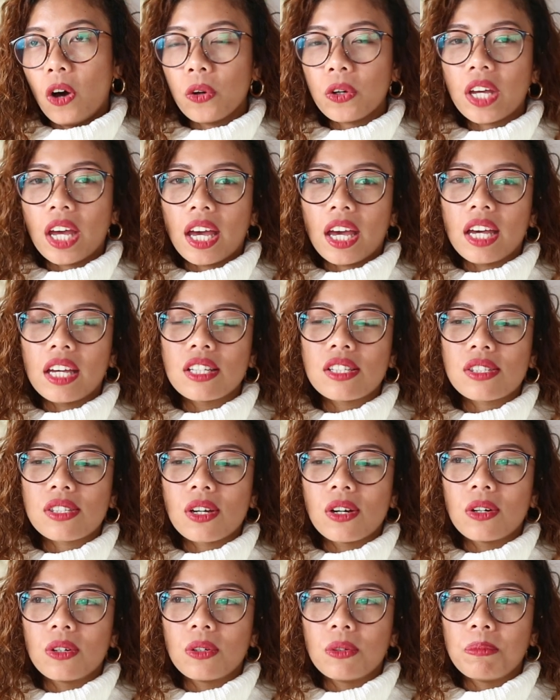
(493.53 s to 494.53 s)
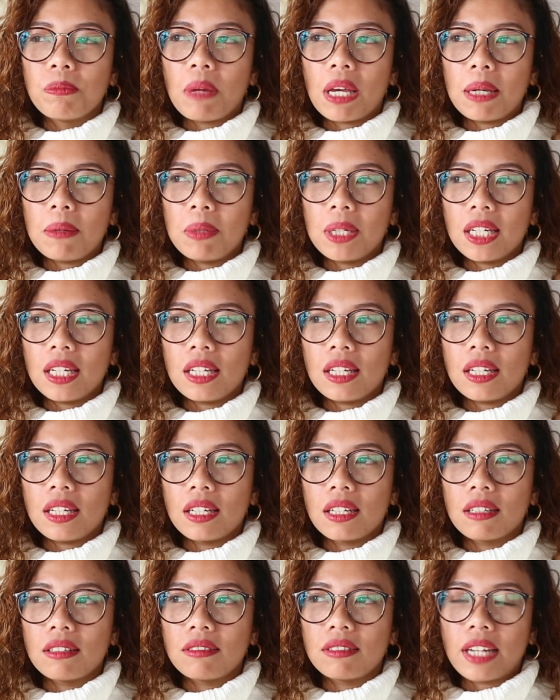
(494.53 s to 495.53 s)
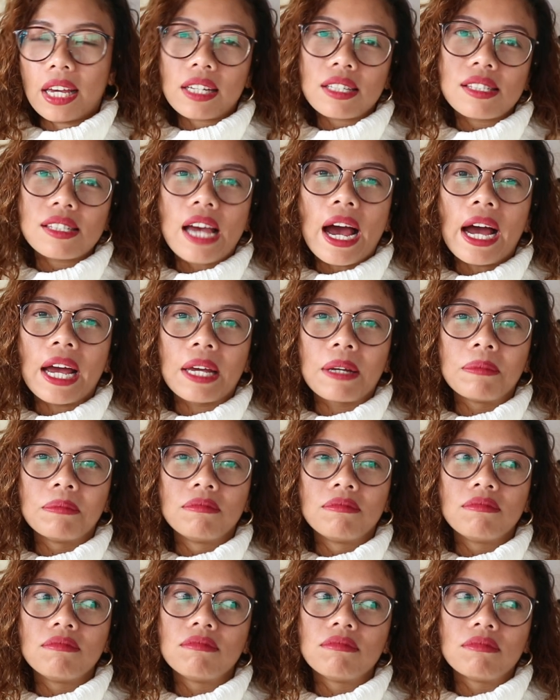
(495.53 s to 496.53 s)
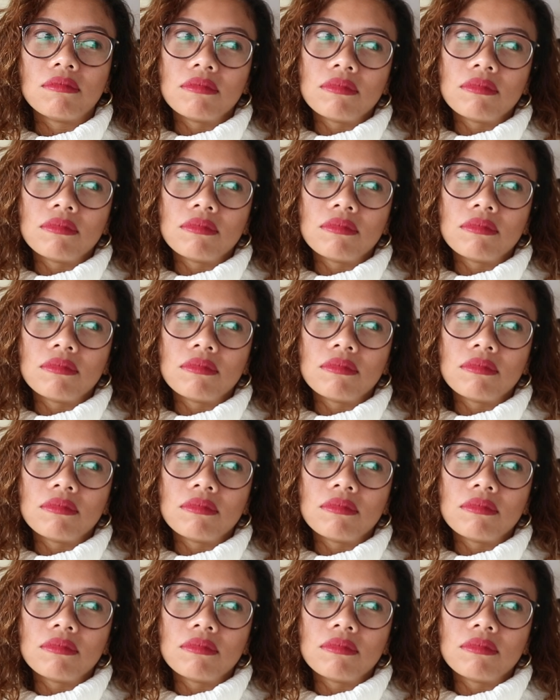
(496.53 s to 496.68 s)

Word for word: okay so maybe next time